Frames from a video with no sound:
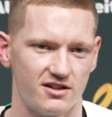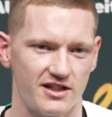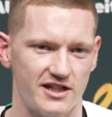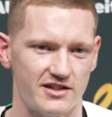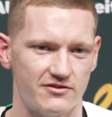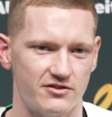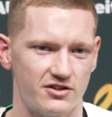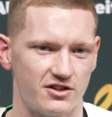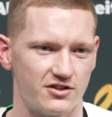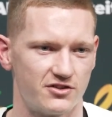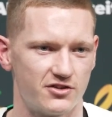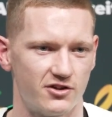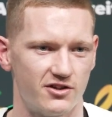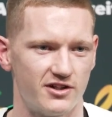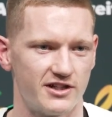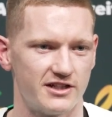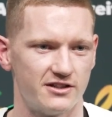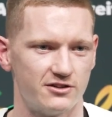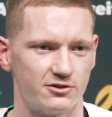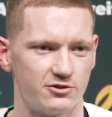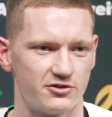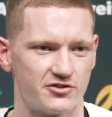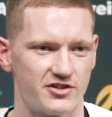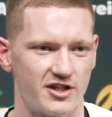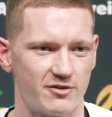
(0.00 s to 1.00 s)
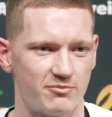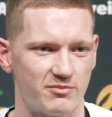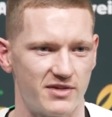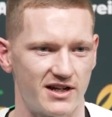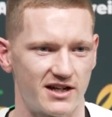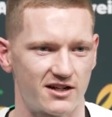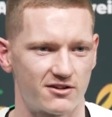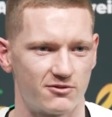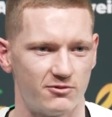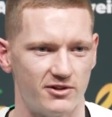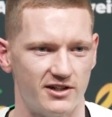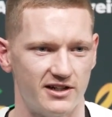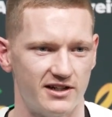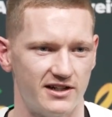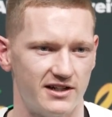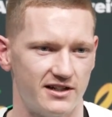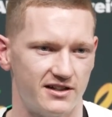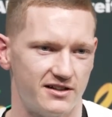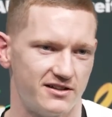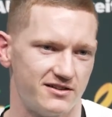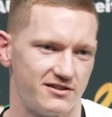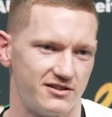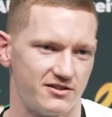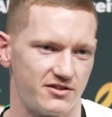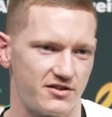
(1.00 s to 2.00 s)
even a tiny little setback
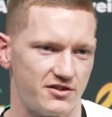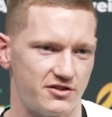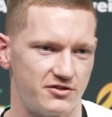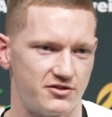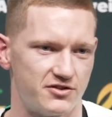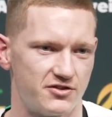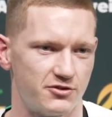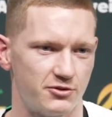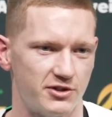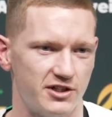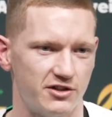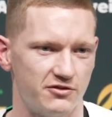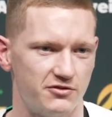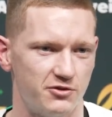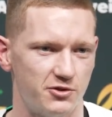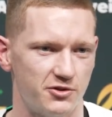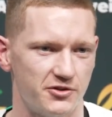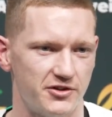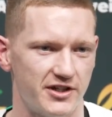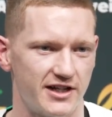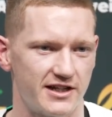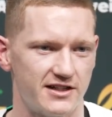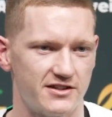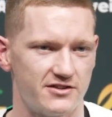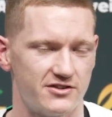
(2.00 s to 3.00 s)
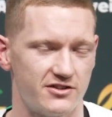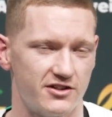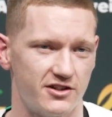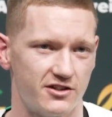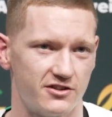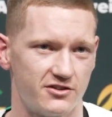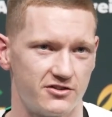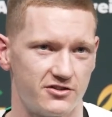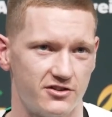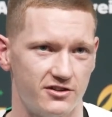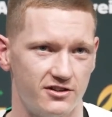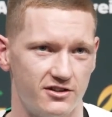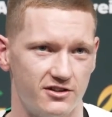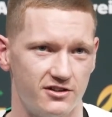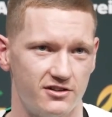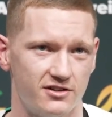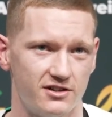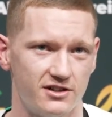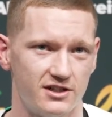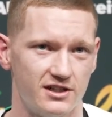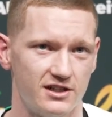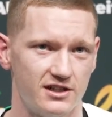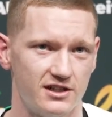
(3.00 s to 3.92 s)
where it's 3 or 4 days, you know. So,